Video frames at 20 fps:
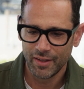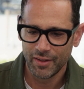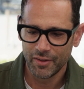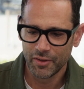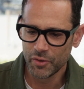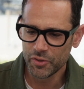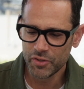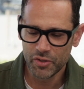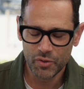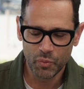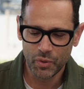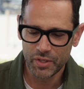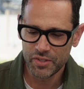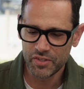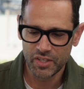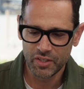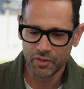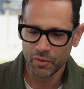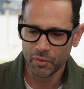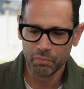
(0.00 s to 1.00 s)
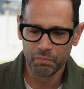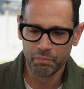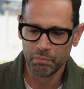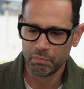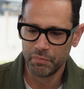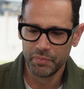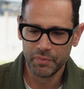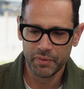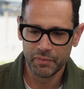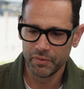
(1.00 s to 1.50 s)
those are the ones that
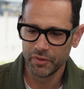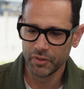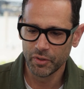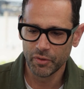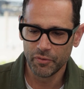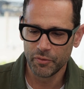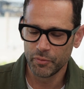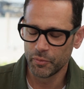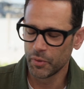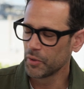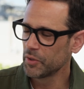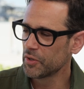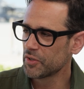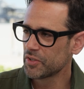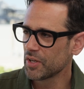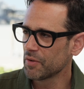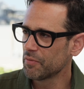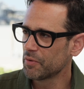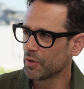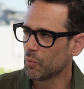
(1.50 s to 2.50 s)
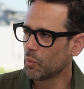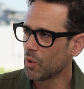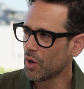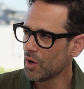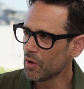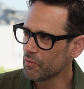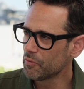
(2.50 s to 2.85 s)
you'll throw yourself at a wall